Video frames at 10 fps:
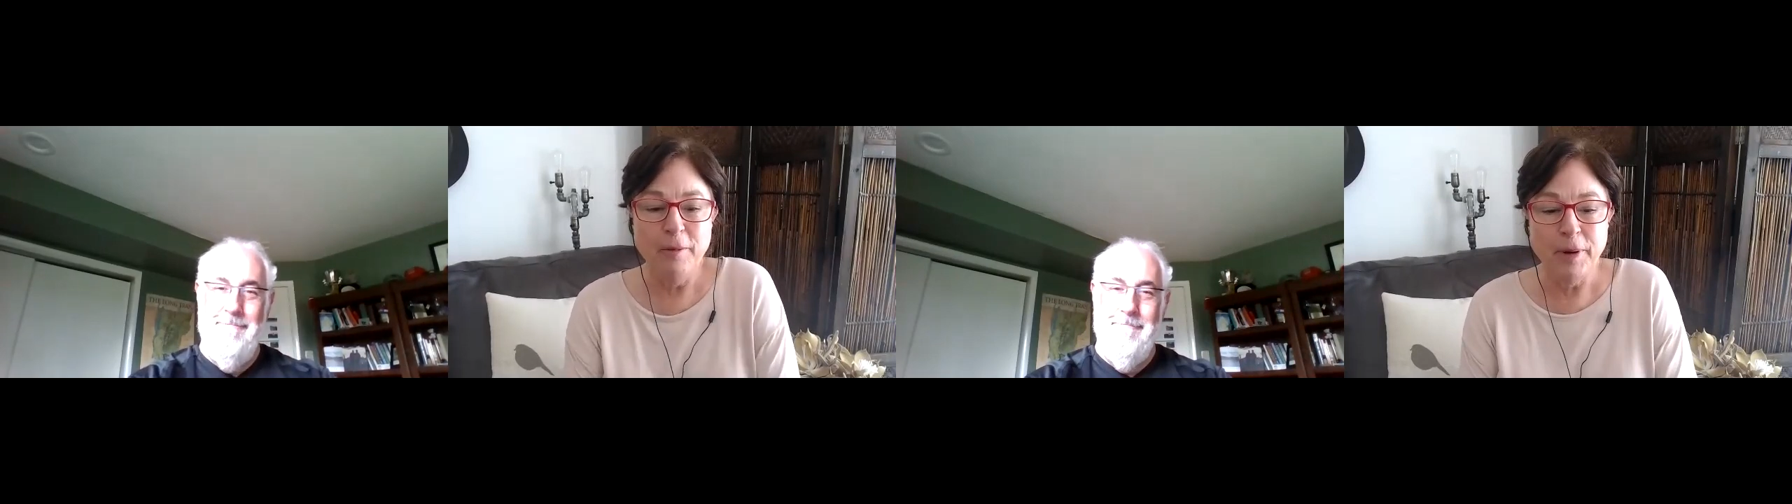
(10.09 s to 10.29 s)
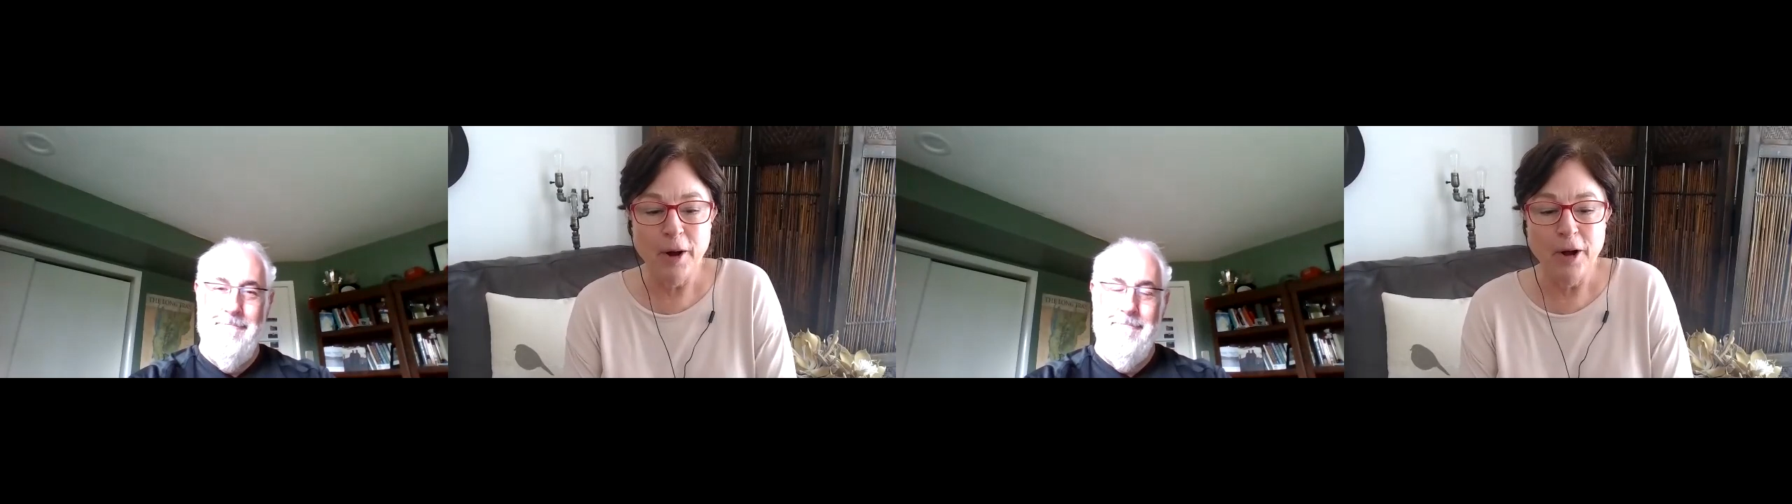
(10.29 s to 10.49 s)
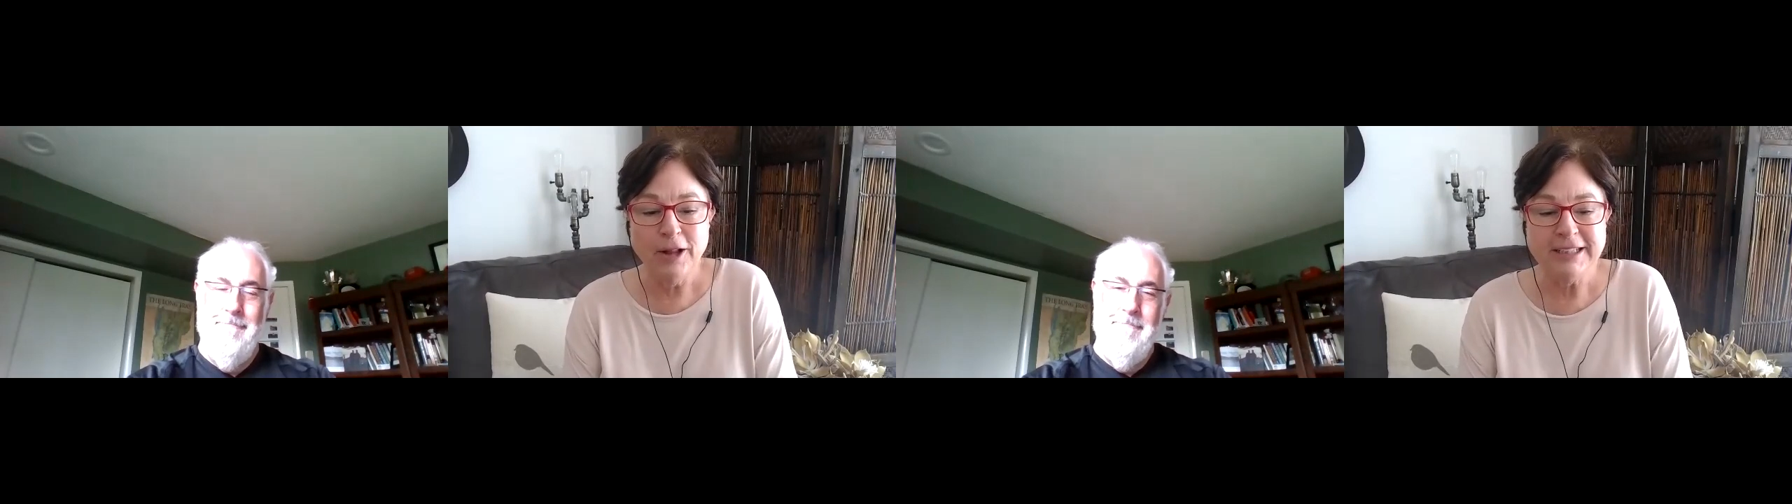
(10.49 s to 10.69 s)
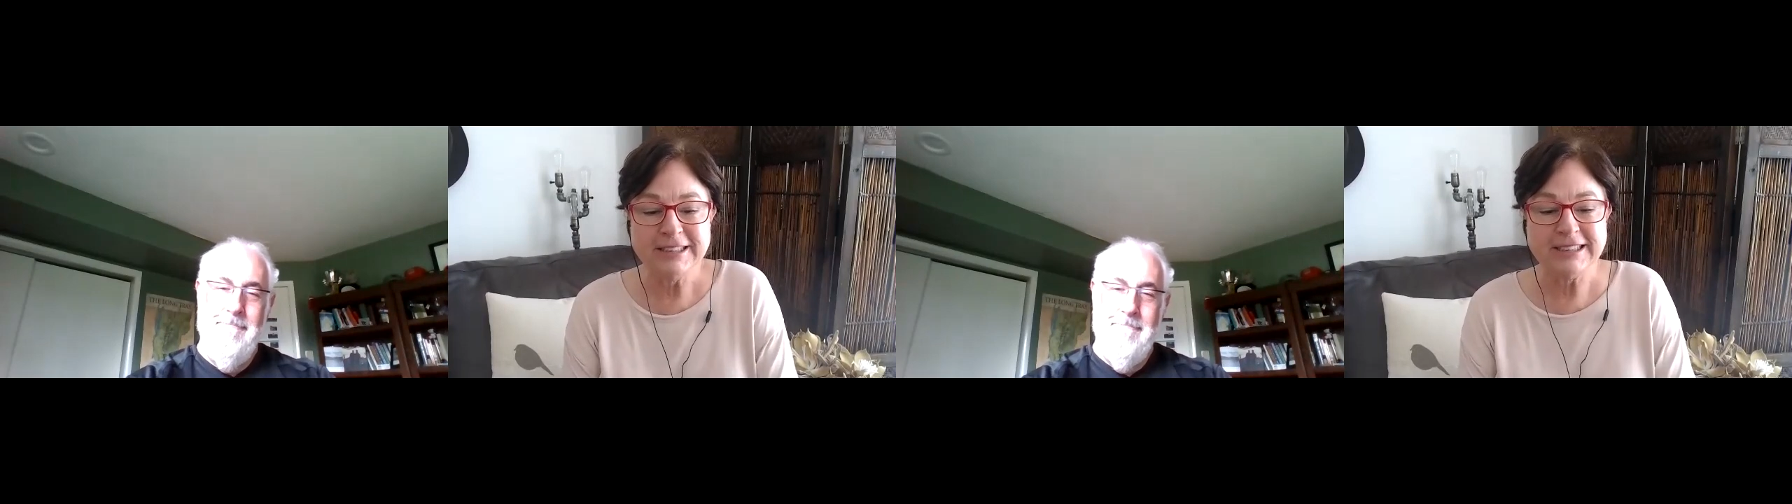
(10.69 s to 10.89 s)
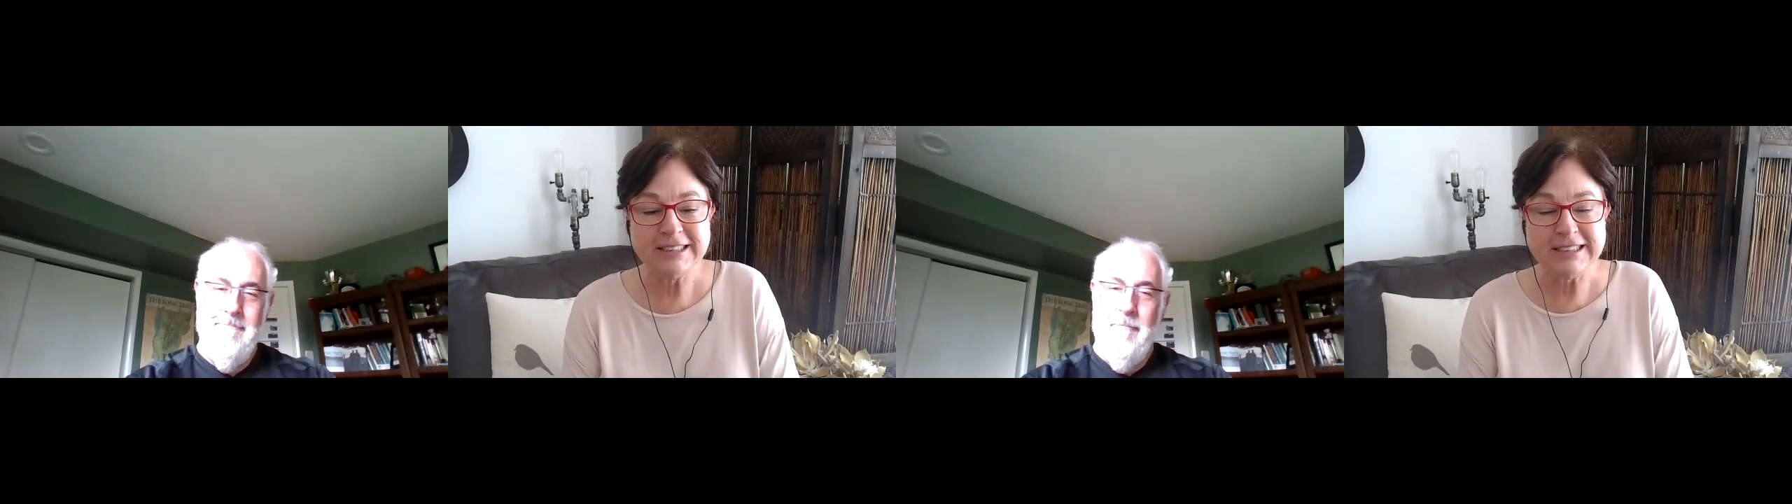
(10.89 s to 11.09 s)
Paul
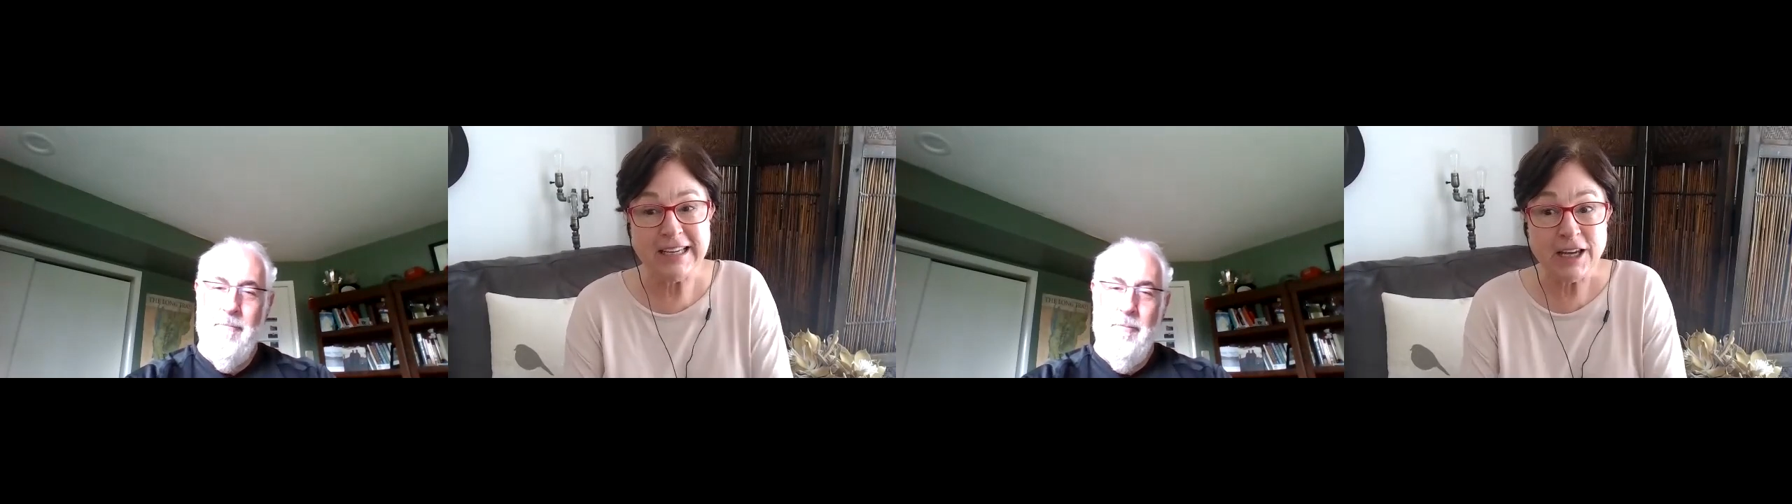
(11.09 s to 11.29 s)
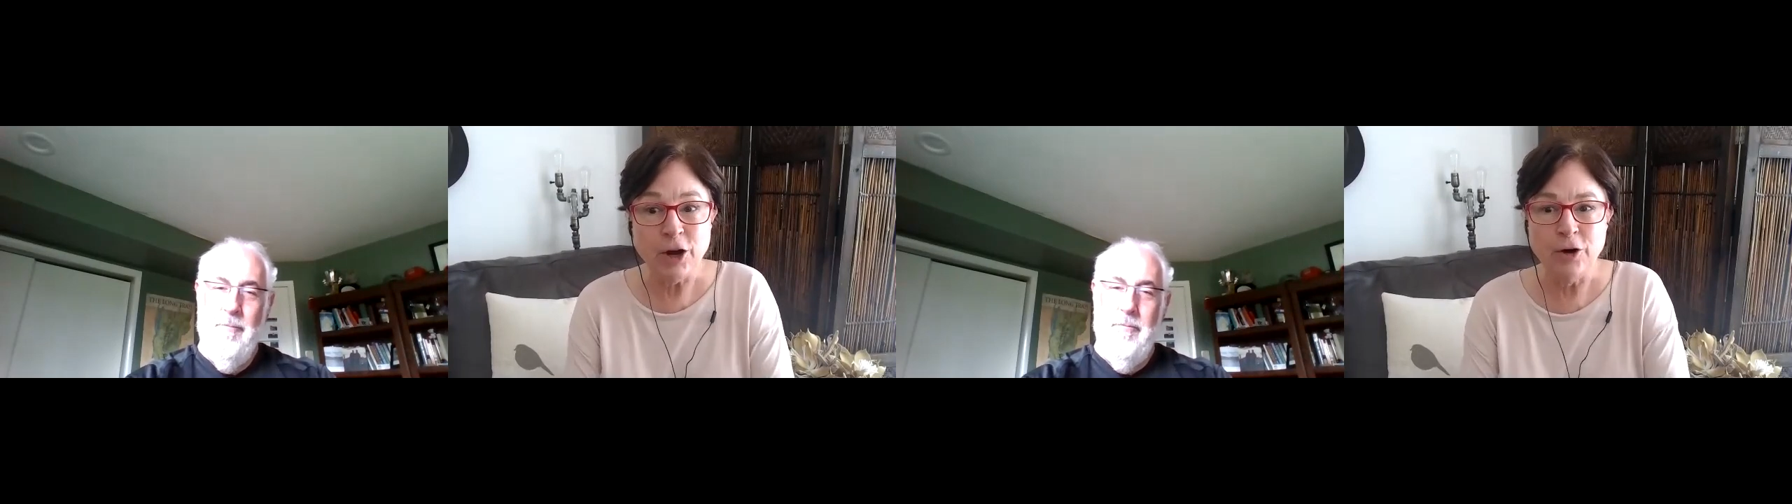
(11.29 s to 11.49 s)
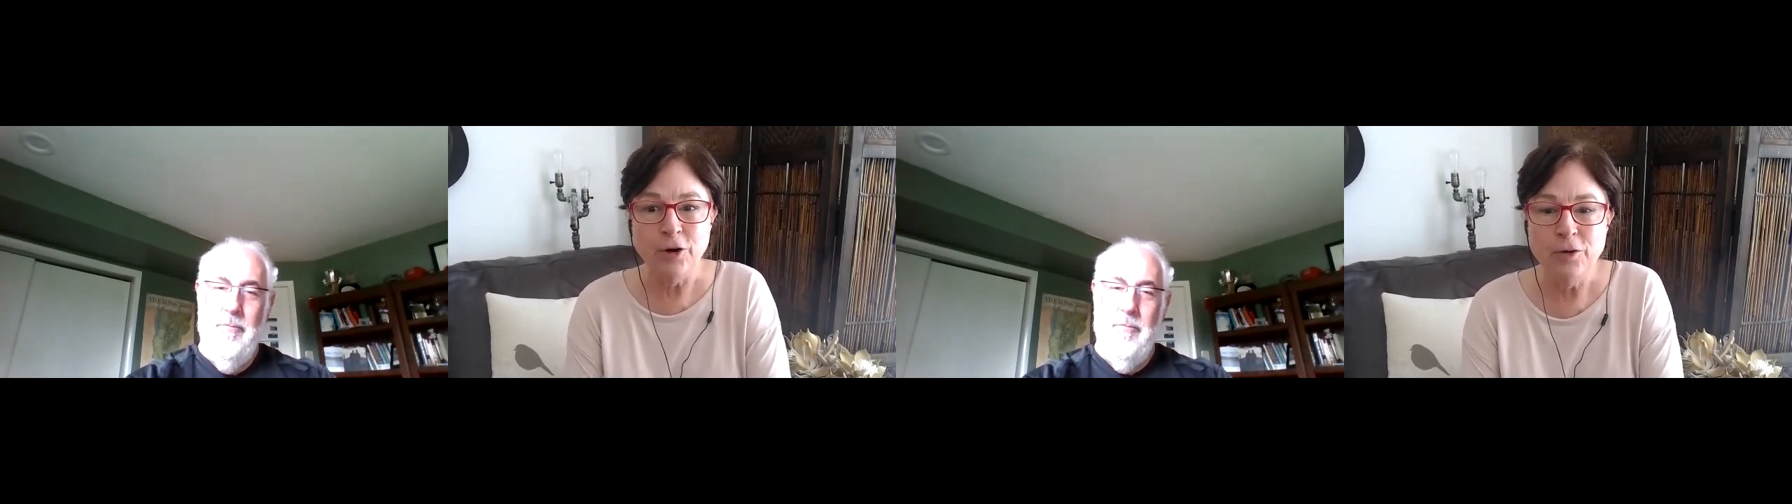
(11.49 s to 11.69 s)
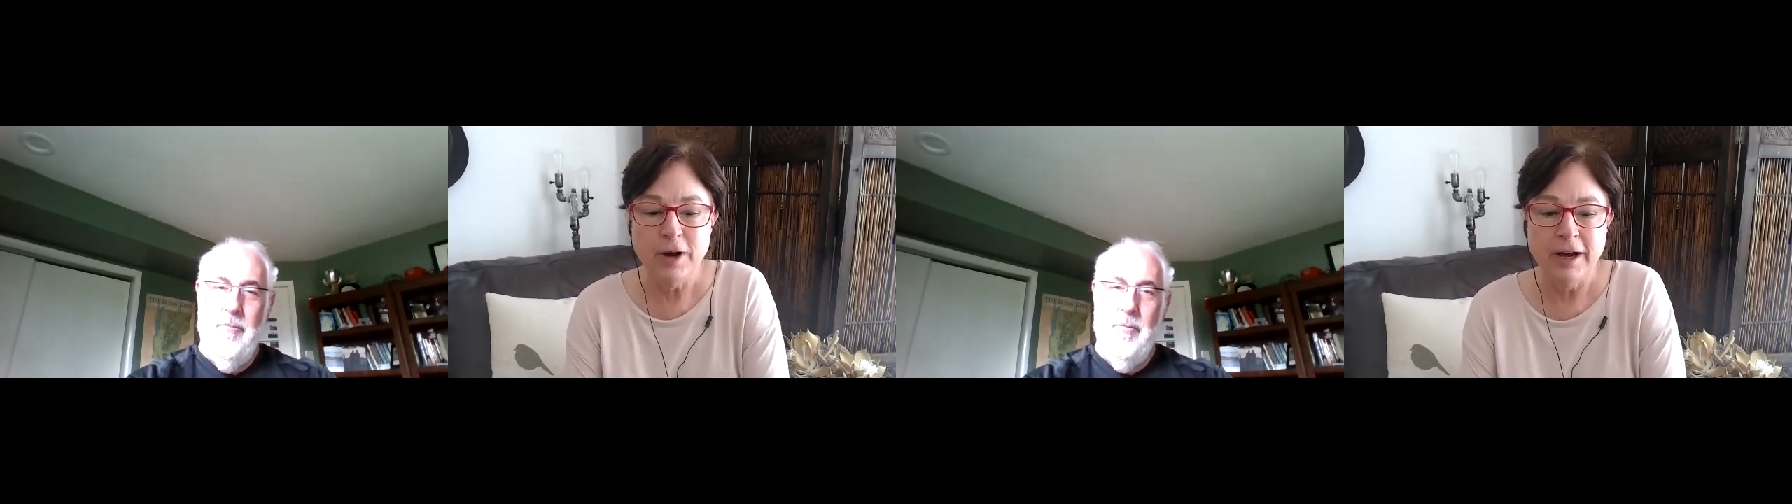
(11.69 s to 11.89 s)
is the CEO